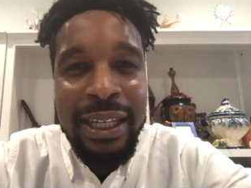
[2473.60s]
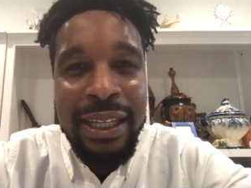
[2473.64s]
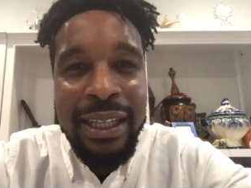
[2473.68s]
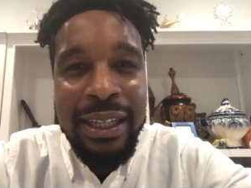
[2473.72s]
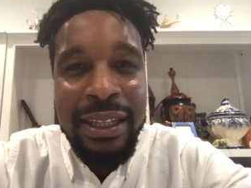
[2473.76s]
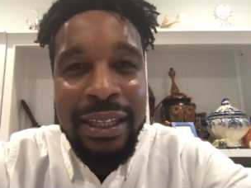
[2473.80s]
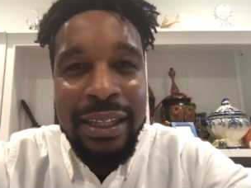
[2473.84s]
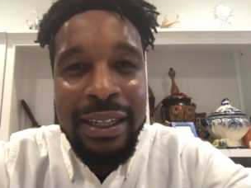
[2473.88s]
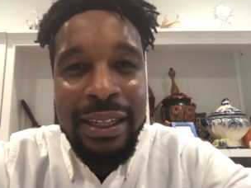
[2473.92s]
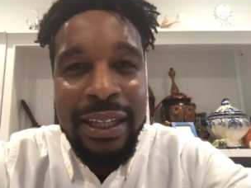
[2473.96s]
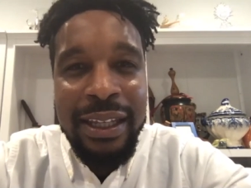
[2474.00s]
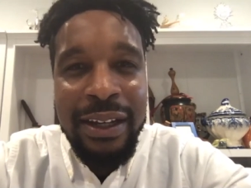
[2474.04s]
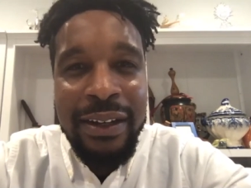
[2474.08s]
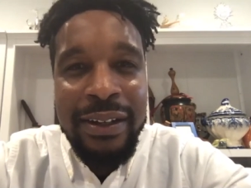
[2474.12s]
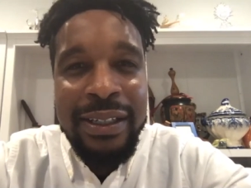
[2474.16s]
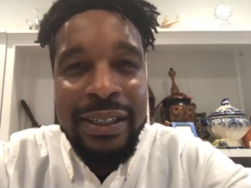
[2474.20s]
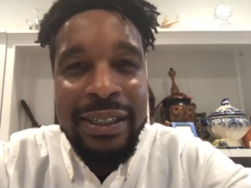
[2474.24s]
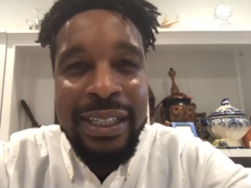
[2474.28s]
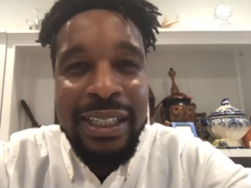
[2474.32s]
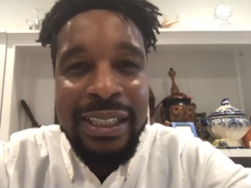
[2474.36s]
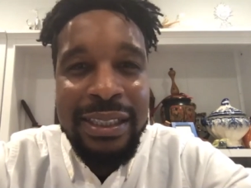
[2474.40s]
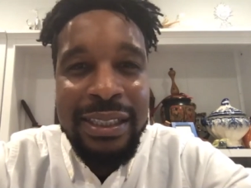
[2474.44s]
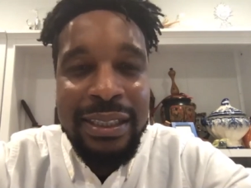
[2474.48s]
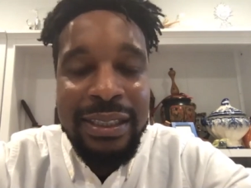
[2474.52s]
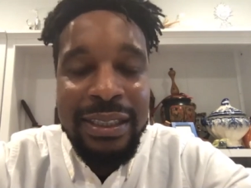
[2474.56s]
they're
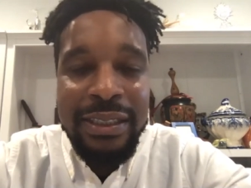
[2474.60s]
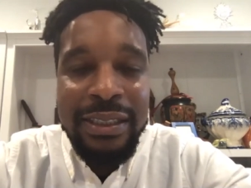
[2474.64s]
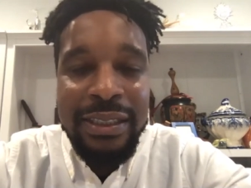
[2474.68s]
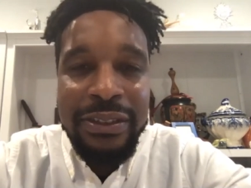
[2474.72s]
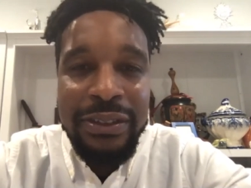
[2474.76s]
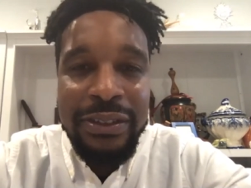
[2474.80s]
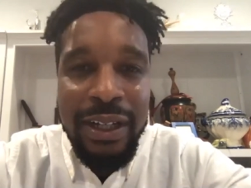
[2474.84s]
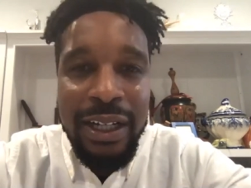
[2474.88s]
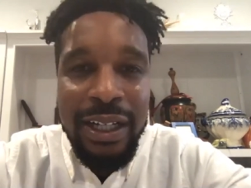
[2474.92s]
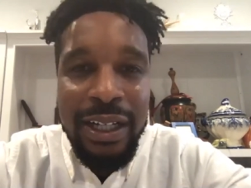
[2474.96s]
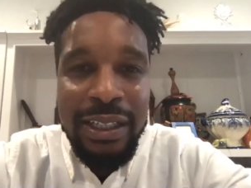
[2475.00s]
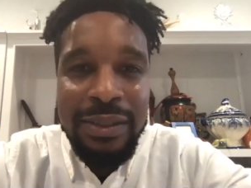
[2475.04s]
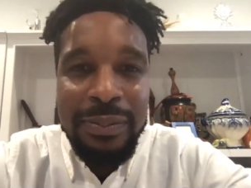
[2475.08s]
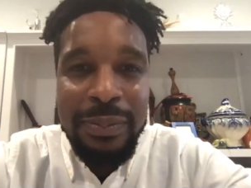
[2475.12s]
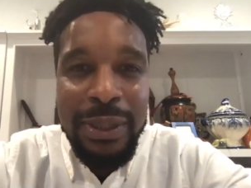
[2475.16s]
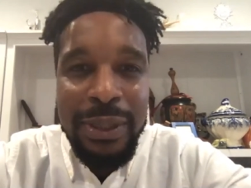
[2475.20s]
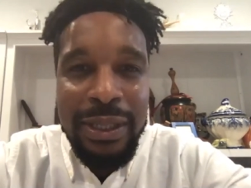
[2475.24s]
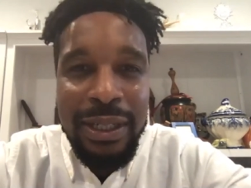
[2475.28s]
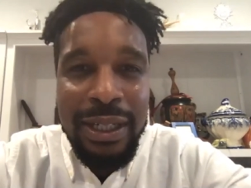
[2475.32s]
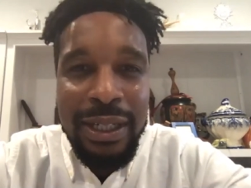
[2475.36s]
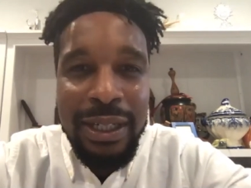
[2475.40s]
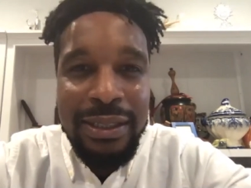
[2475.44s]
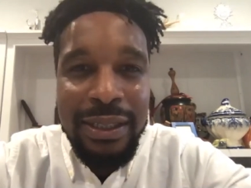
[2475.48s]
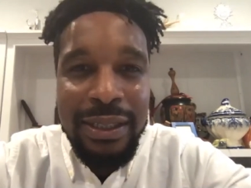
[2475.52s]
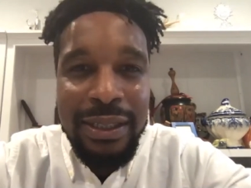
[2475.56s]
addicted to drugs
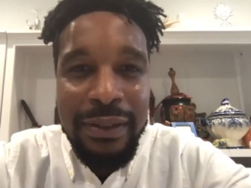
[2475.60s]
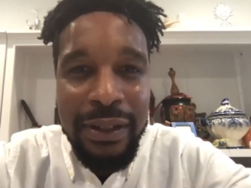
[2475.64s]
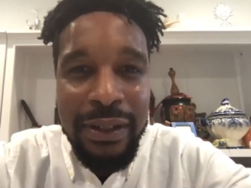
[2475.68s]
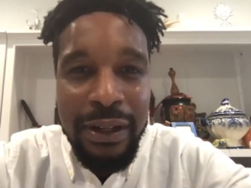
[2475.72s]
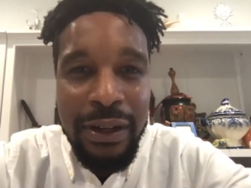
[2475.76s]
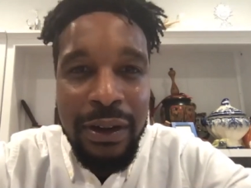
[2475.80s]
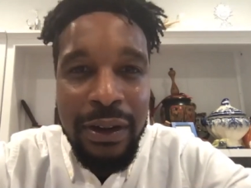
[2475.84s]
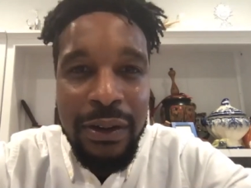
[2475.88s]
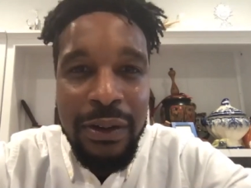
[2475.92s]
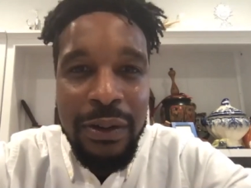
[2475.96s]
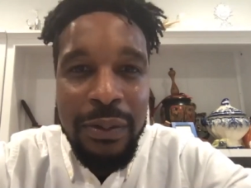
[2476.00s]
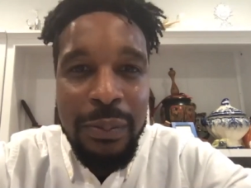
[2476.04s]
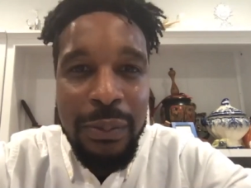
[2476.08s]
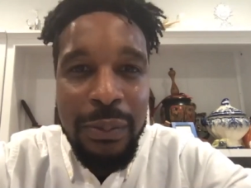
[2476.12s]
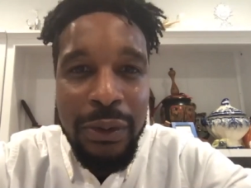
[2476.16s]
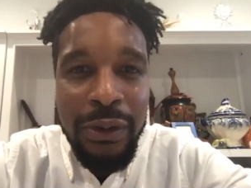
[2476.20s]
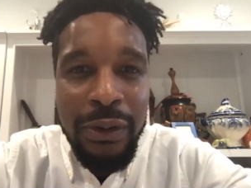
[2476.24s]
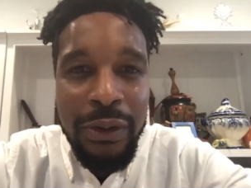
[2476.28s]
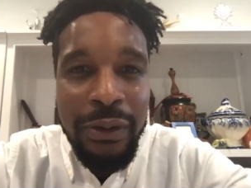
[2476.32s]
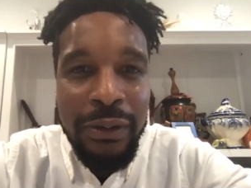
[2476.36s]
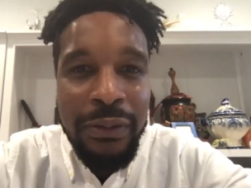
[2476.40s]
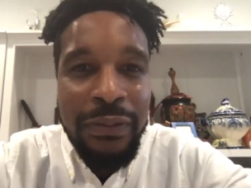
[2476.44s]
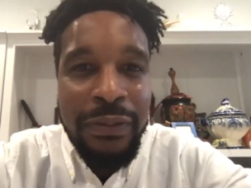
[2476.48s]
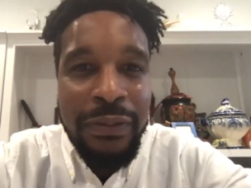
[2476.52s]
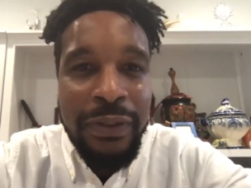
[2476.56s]
because of their own
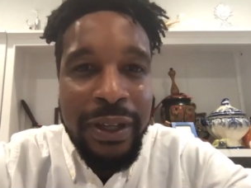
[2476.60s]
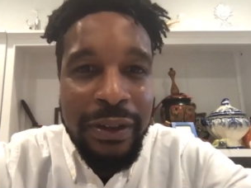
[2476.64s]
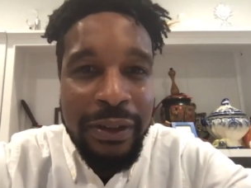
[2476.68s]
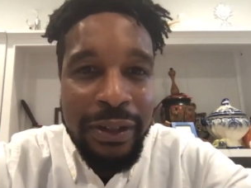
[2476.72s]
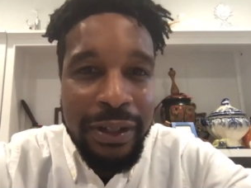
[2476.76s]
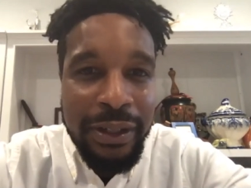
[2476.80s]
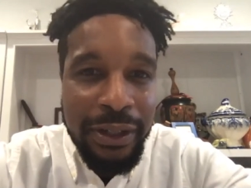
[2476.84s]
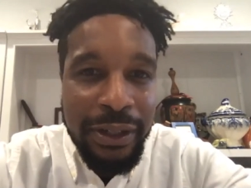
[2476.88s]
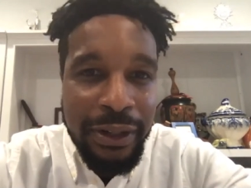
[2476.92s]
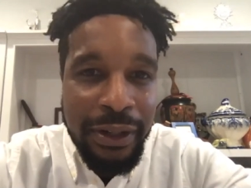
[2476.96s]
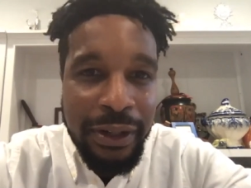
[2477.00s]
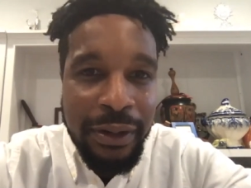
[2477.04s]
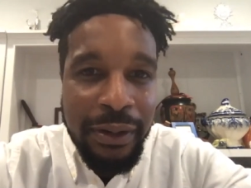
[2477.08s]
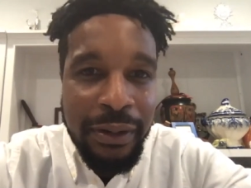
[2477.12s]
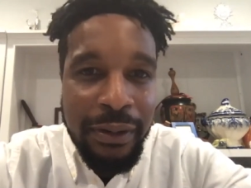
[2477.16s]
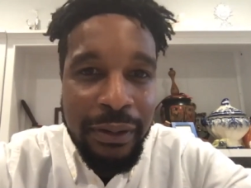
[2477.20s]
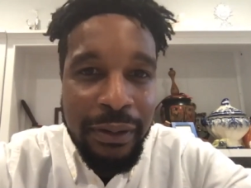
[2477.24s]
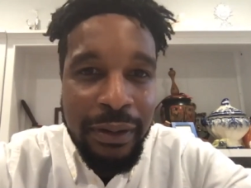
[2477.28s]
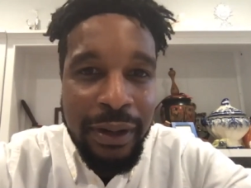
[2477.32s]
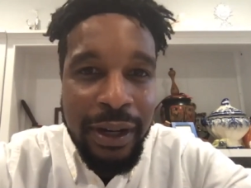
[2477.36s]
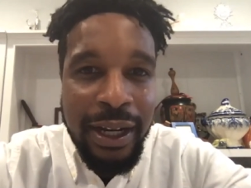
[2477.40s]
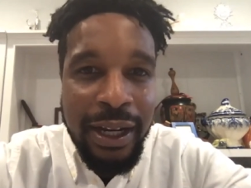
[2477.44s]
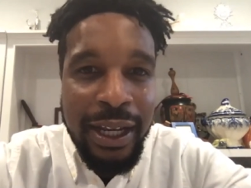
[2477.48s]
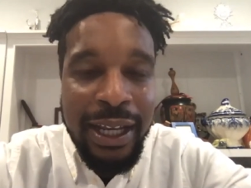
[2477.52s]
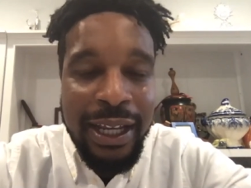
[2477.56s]
moral failure,
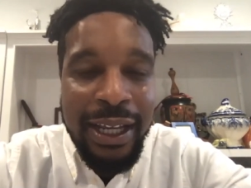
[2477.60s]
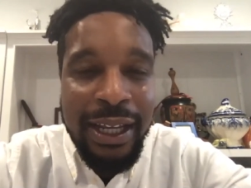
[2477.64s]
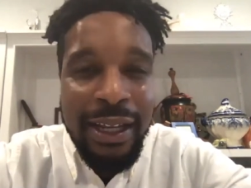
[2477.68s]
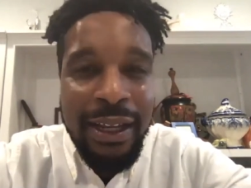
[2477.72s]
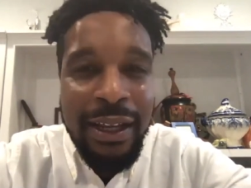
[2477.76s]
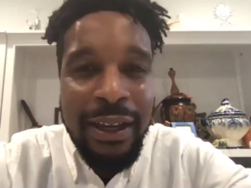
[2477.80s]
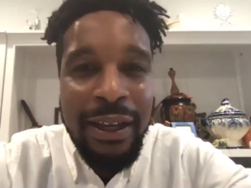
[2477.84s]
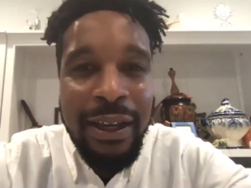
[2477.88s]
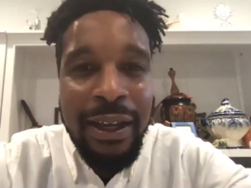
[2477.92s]
right?